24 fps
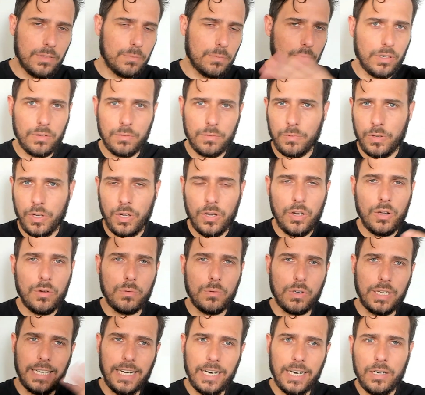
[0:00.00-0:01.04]
We're
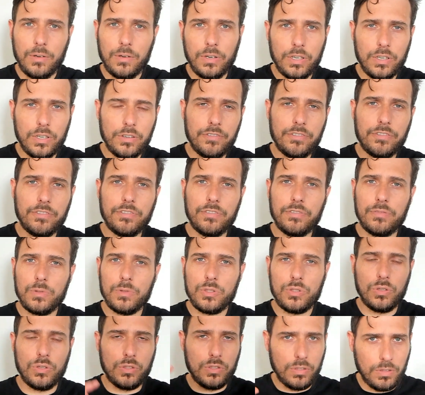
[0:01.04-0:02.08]
getting rid of
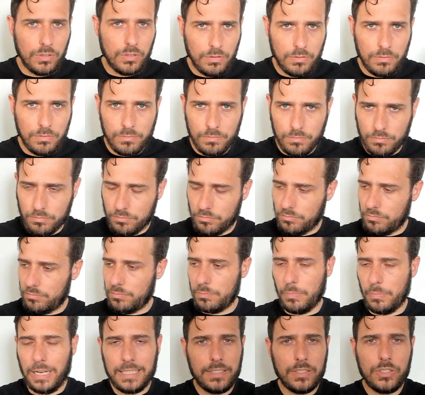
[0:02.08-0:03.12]
certain
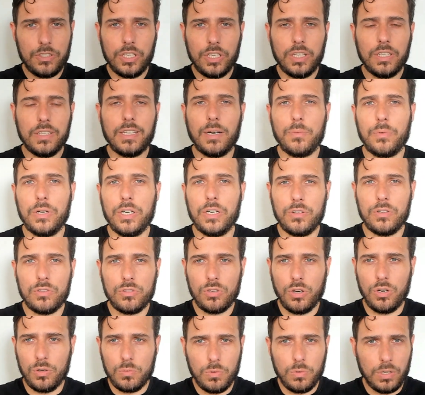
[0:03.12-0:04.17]
messaging that we
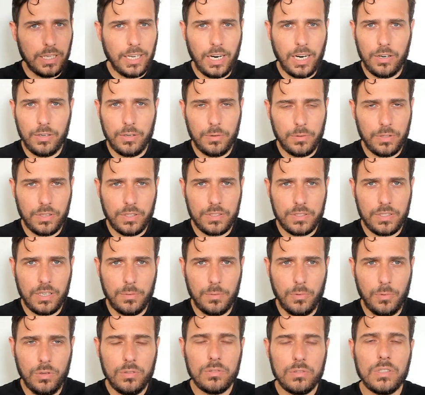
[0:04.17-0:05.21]
don't want to carry with us
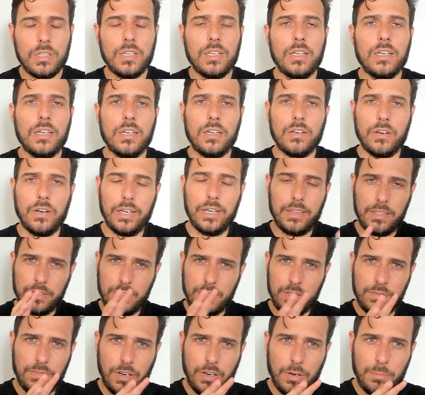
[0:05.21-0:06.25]
anymore, right? This
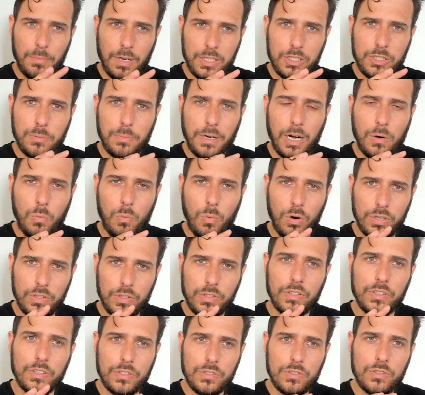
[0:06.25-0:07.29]
is very much about what
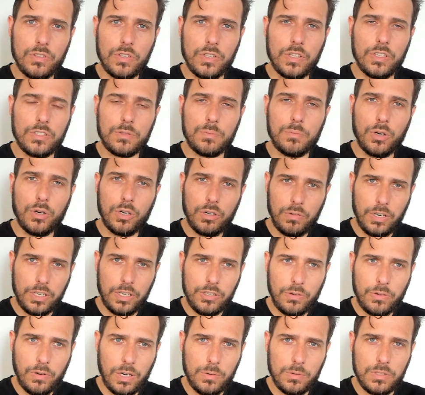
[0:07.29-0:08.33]
this Mercury
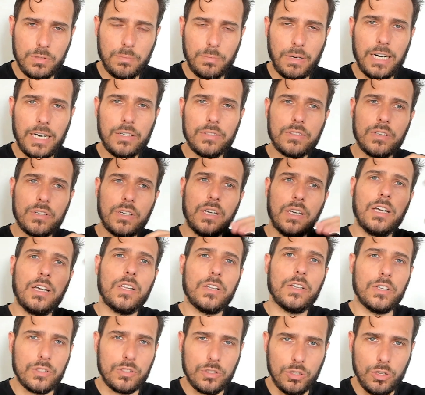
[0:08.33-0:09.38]
retrograde is about.
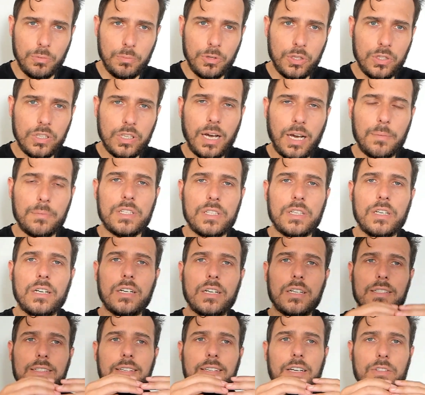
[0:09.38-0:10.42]
This new moon comes in
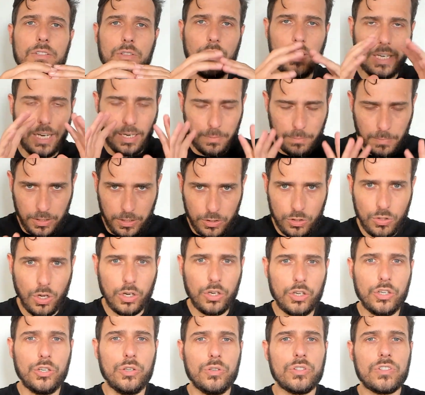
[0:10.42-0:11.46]
and says, okay, let's start a
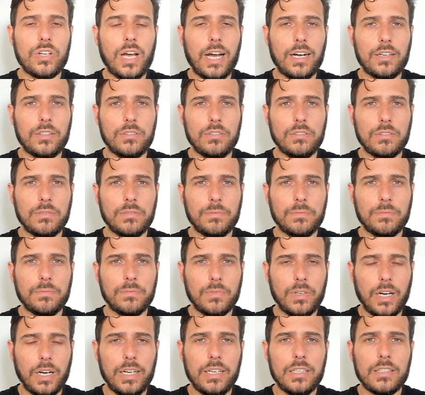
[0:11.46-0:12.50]
new cycle,
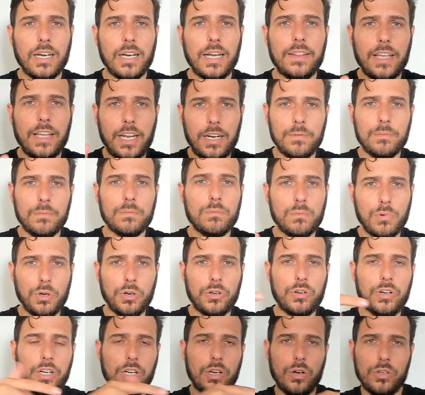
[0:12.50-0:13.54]
right? And then
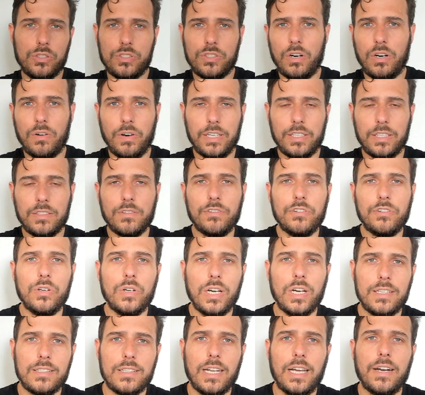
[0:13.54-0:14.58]
Mercury goes direct a few
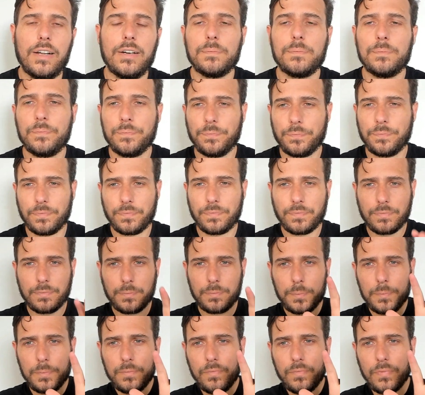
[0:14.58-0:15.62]
days later.
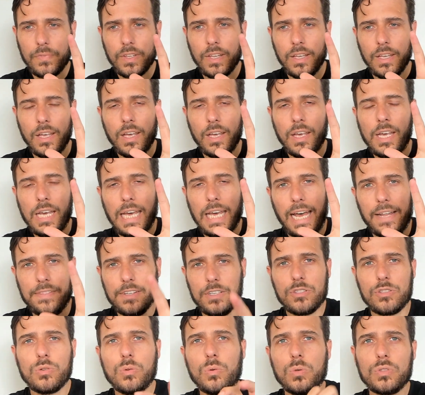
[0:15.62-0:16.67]
And
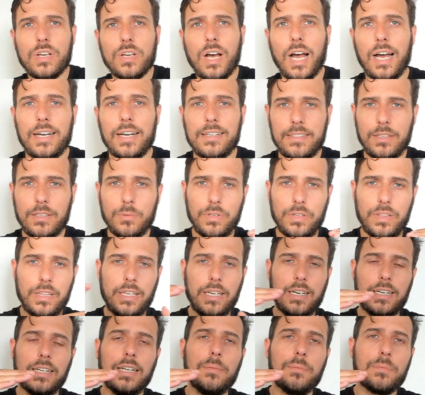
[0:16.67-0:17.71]
this all ties in with the
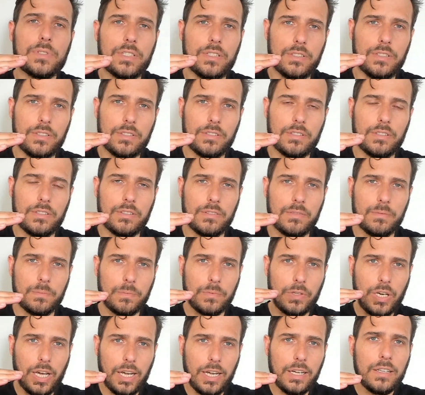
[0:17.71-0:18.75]
eclipses,
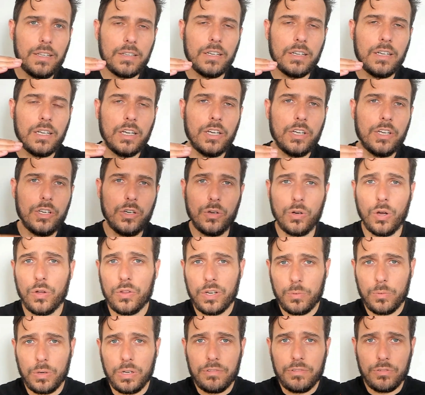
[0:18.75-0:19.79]
okay? You know
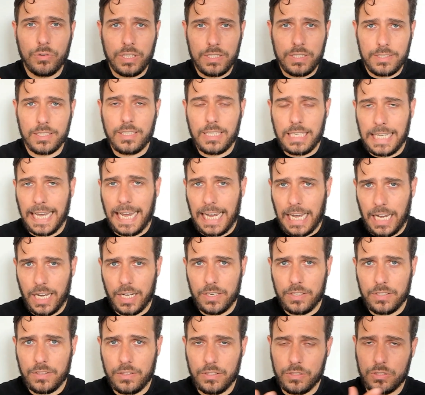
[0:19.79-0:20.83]
that we've recently had
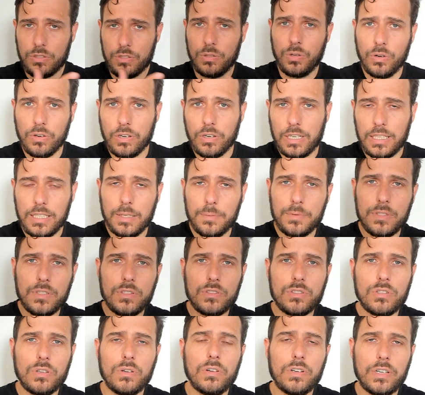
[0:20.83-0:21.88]
this lunar eclipse and
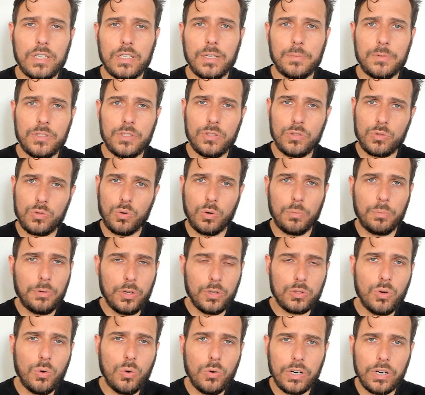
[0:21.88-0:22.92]
solar eclipse in Scorpio
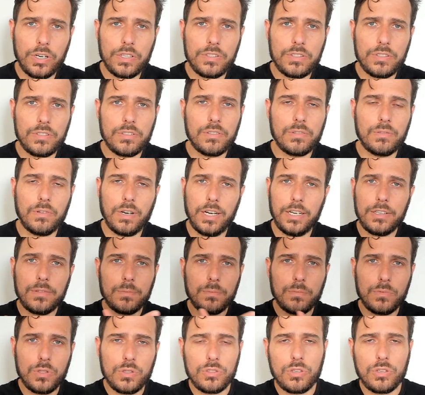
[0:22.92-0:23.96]
Taurus, right?
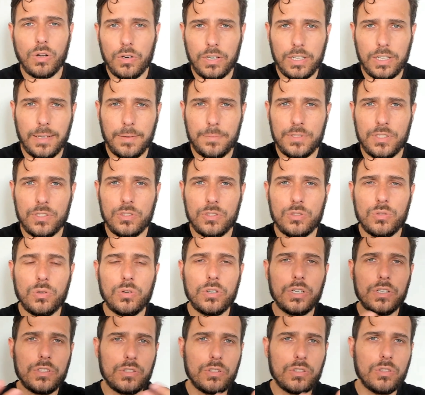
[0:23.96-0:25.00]
Solar eclipse in
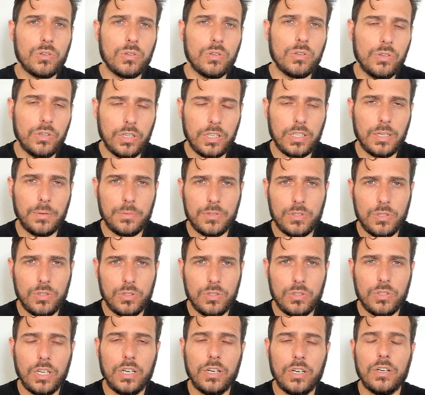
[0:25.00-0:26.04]
Taurus, lunar eclipse
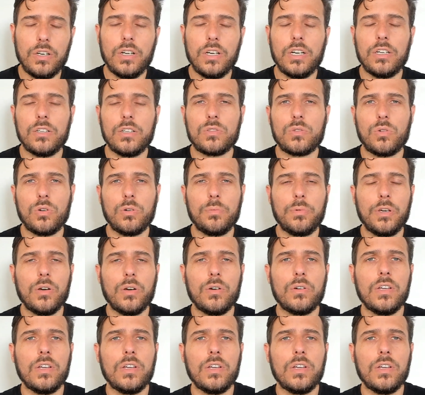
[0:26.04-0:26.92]
in Scorpio.